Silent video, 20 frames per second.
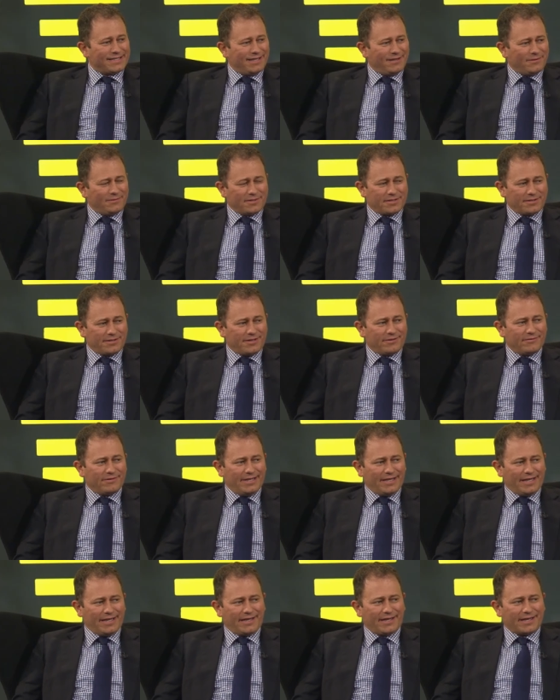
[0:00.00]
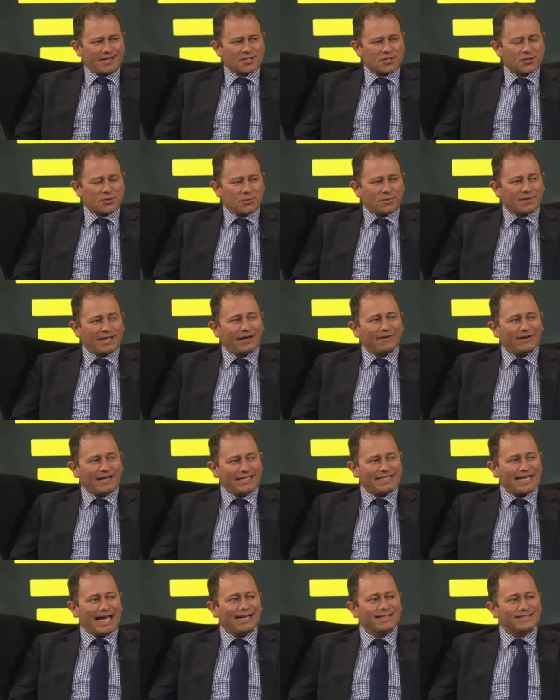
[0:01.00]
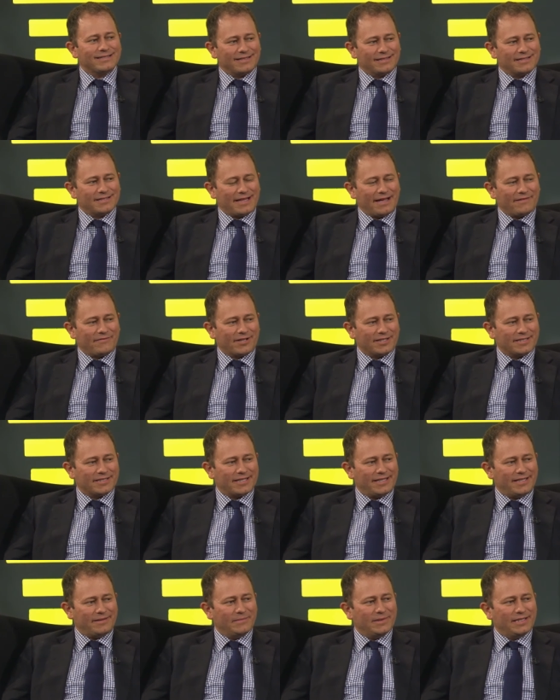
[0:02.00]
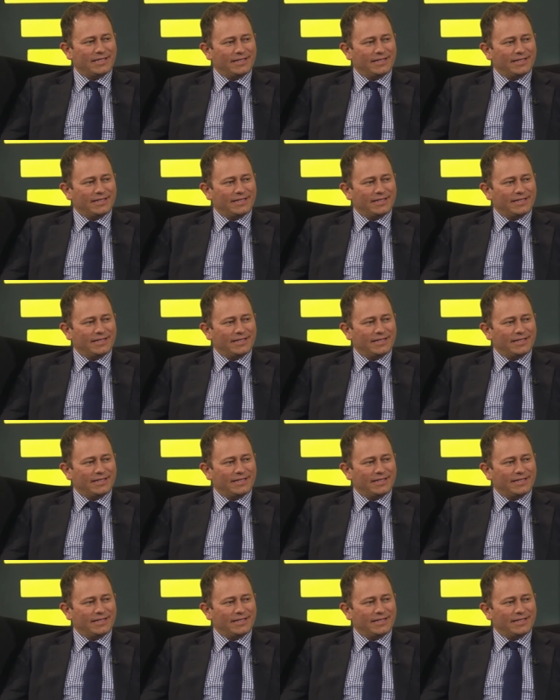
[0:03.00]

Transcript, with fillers: that was a really extraordinarily talented South African team.